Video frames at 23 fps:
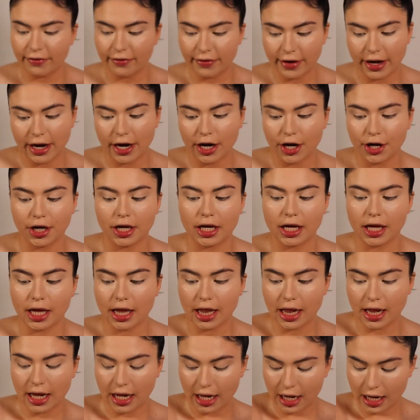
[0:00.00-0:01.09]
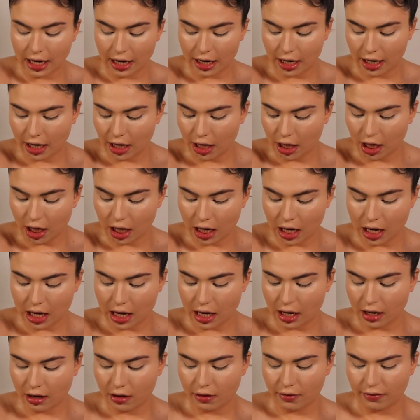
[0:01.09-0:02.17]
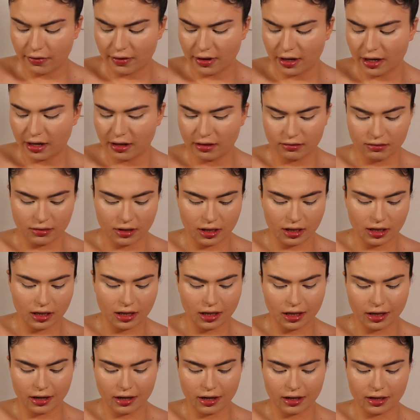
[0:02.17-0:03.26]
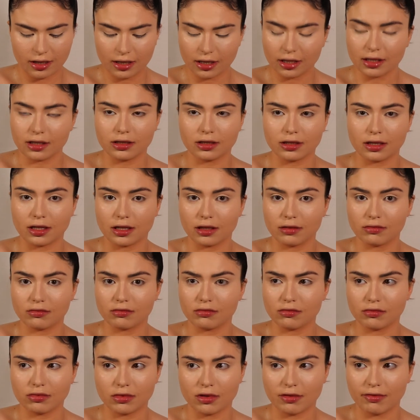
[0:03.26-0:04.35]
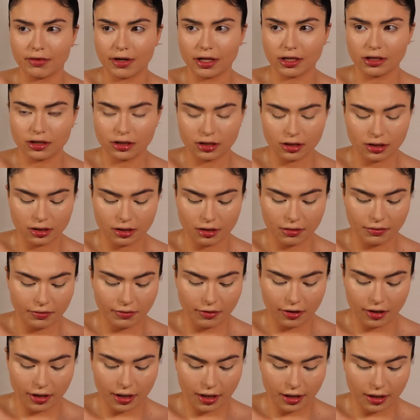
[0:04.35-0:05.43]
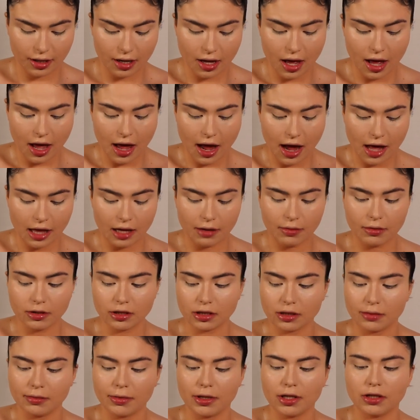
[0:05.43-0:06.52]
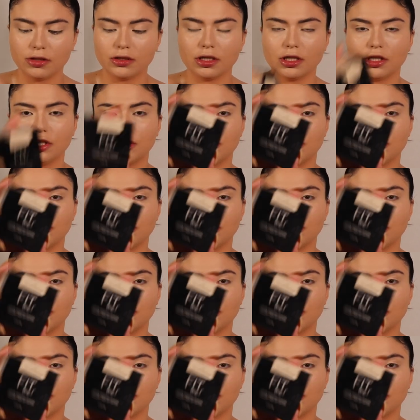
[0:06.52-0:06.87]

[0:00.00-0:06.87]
Fair Claire, or Fair and Claire I think is the French term for it. And I'm also going to be using